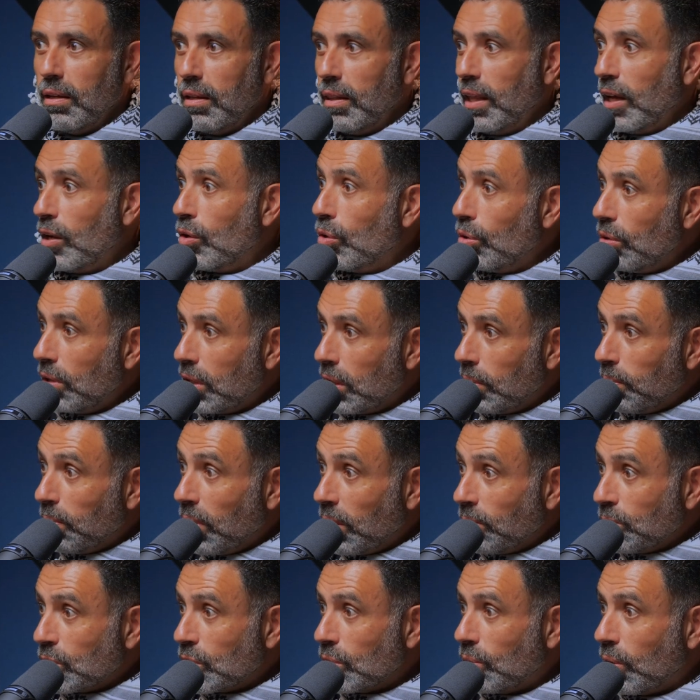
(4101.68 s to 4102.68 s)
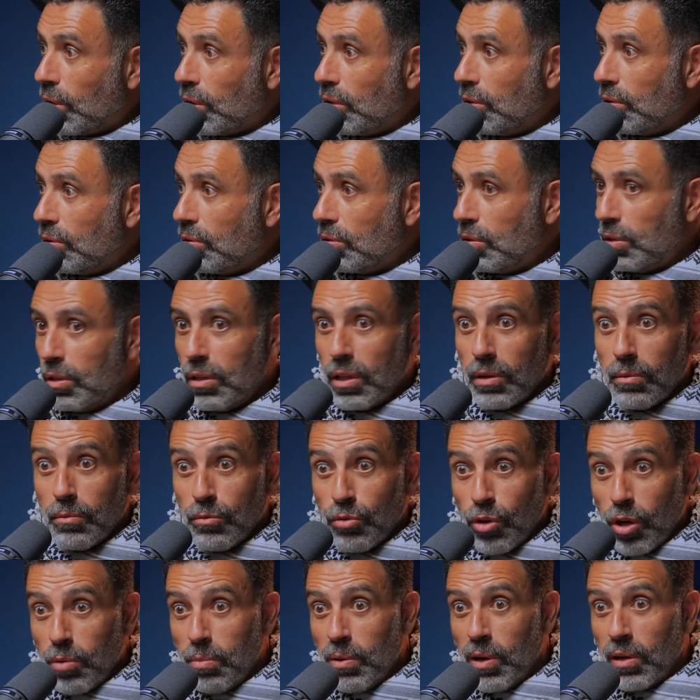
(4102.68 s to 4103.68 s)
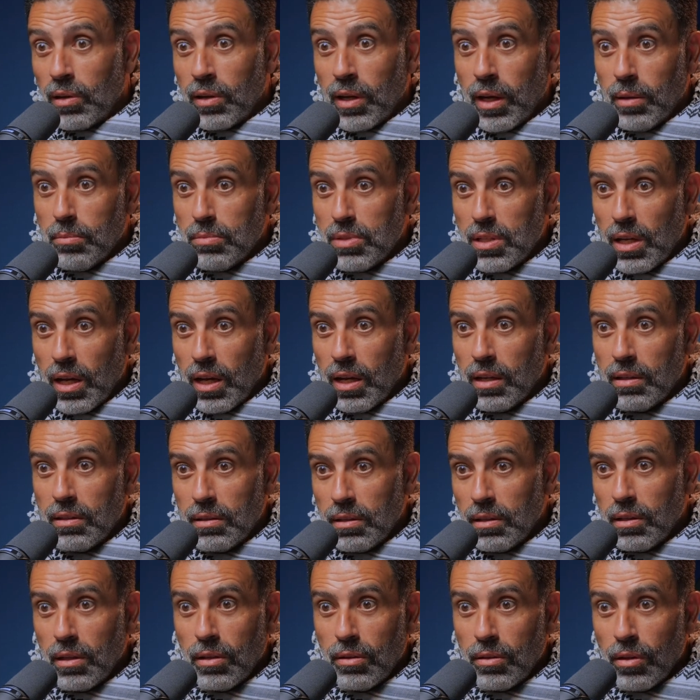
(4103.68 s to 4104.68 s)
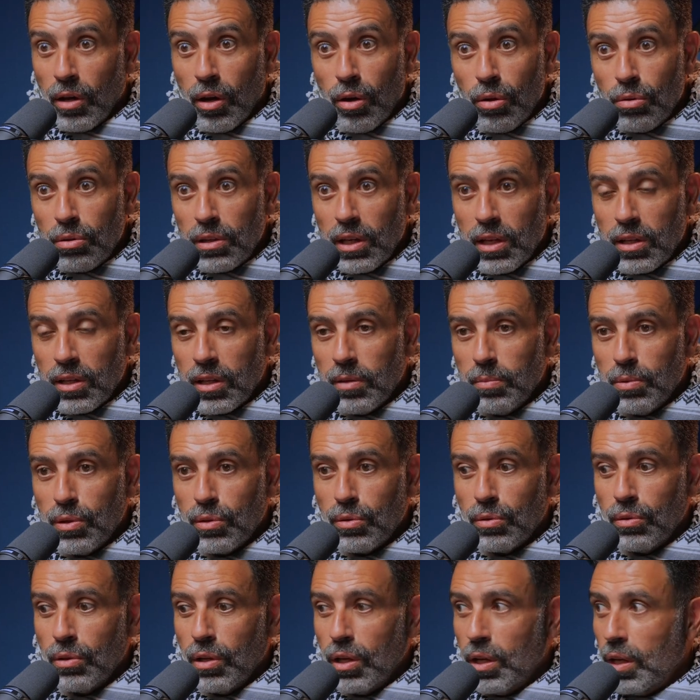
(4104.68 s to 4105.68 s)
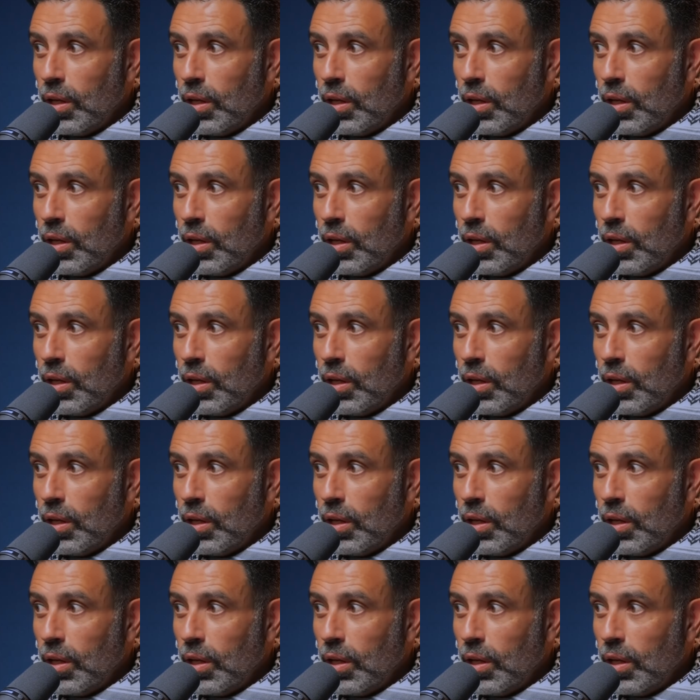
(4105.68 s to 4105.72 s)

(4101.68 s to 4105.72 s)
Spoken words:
They call in the bomb squad. The robot comes out, the whole kit and caboodle.